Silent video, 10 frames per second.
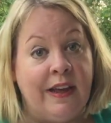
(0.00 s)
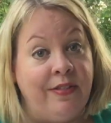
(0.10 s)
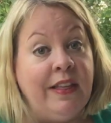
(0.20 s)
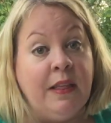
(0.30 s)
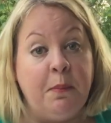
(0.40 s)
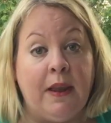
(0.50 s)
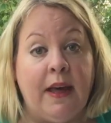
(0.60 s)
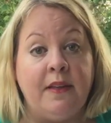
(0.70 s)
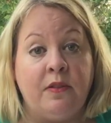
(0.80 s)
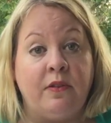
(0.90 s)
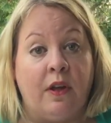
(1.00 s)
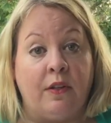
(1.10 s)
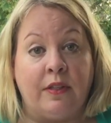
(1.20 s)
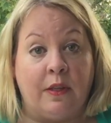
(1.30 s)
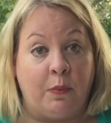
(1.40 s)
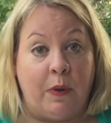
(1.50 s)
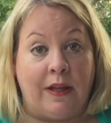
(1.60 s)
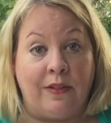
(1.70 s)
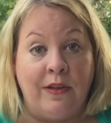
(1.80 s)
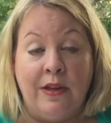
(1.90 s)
And this applies to adults as well.